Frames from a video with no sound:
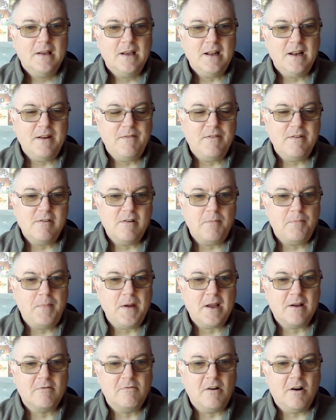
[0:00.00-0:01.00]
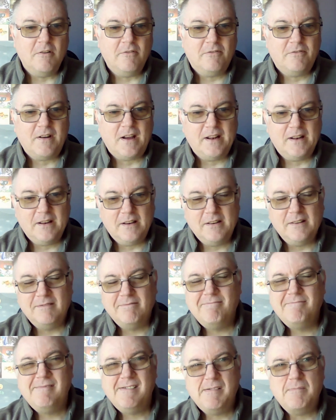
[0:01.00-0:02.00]
and if you're a big Quo fan,
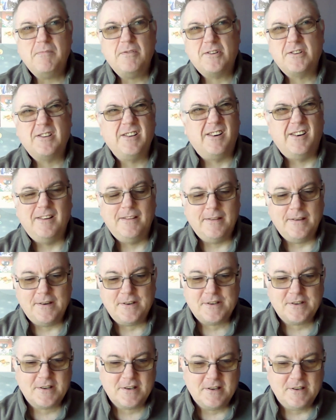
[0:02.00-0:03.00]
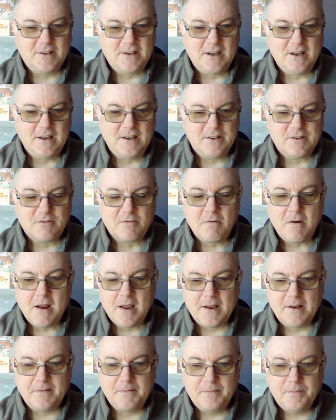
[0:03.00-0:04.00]
you must like this, because it is
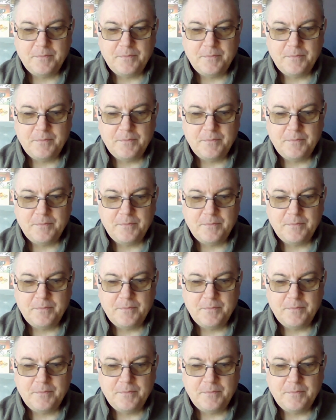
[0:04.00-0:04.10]
great.